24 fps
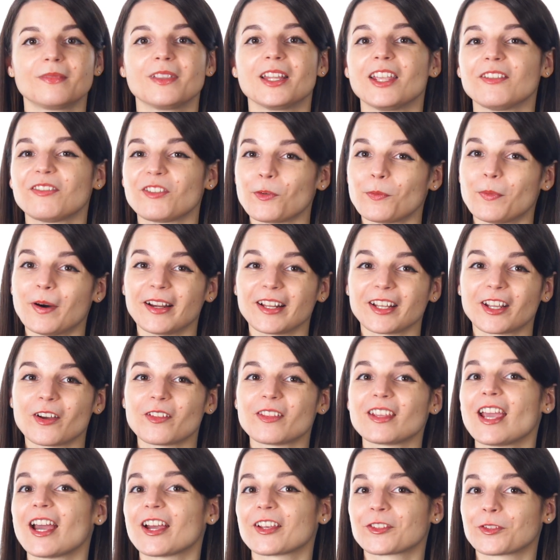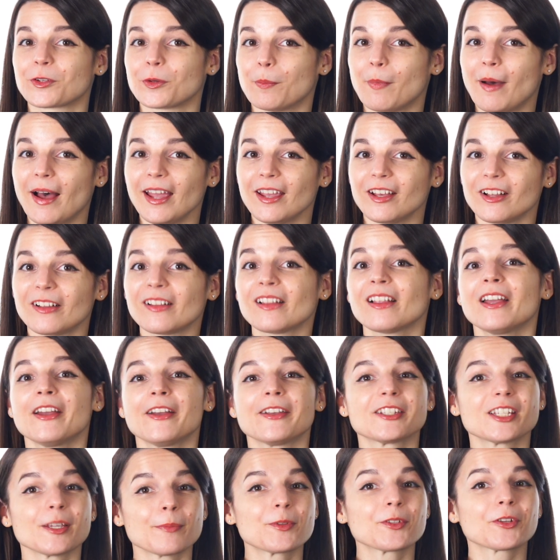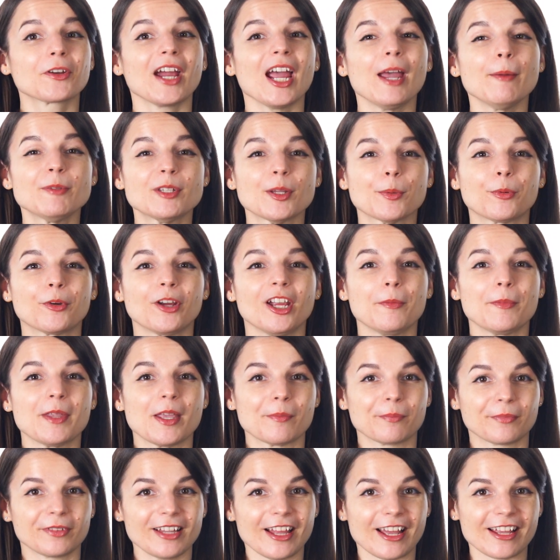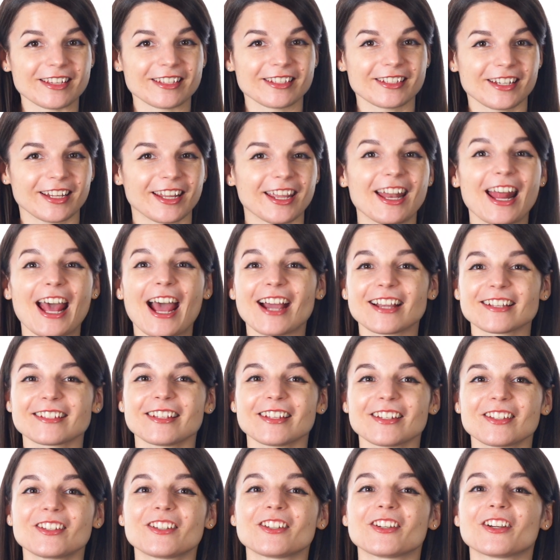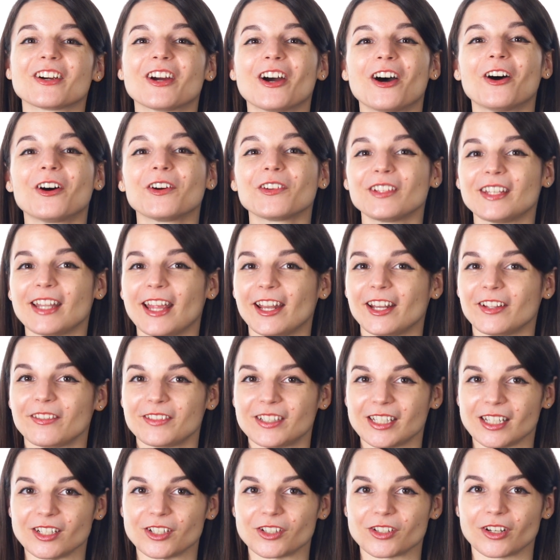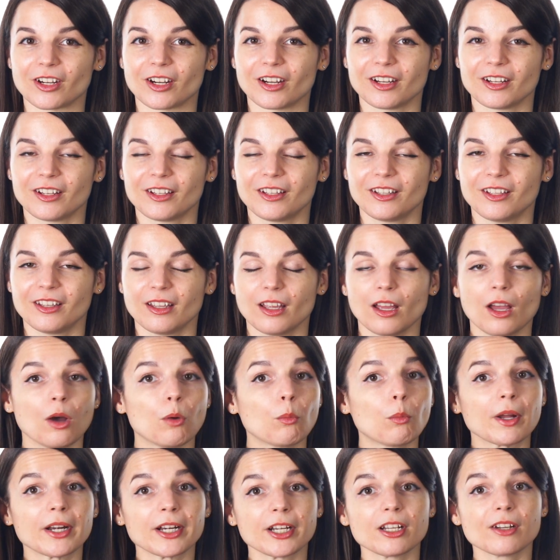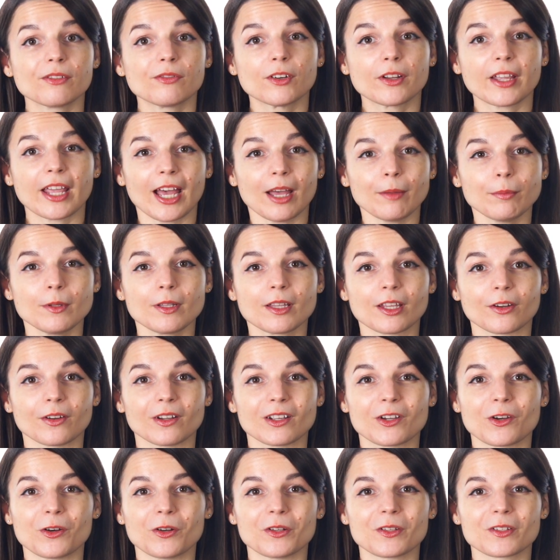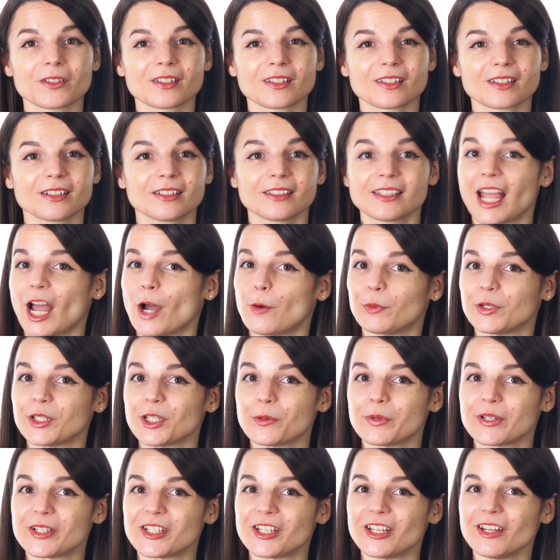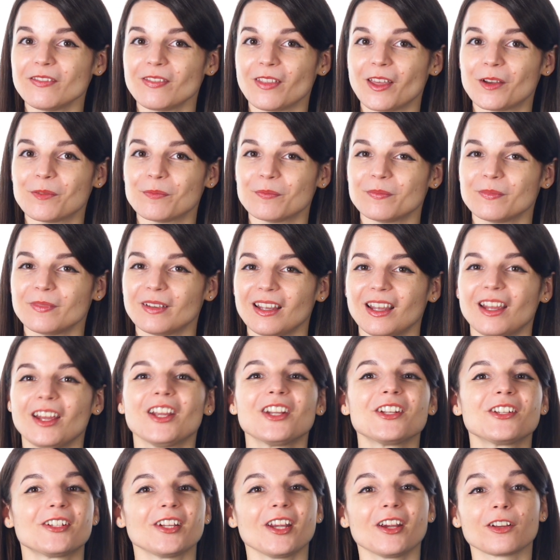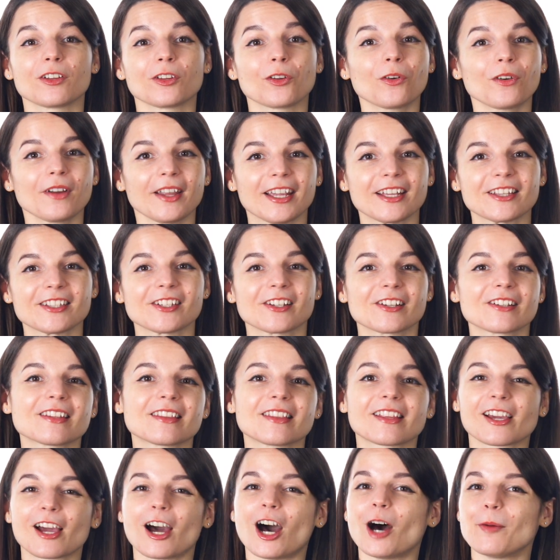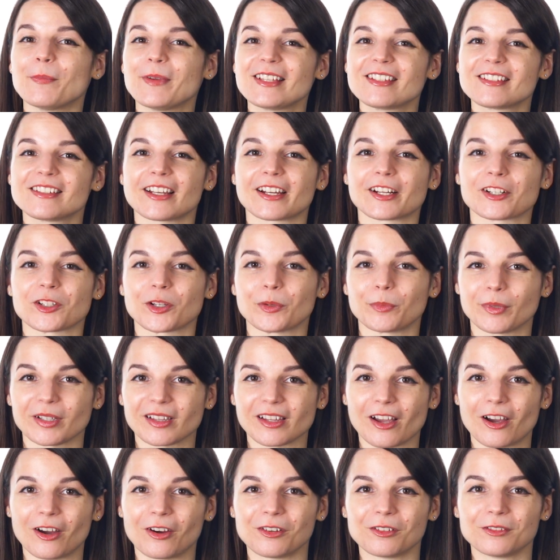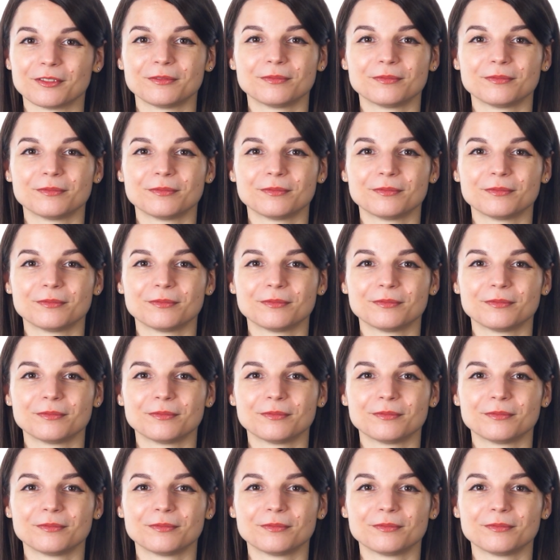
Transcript: If you want to go the extra mile, subscribe to Premium Plus to get access to your own native teacher. What are your vocabulary goals? How will you achieve them? Share your answers in the comment section below.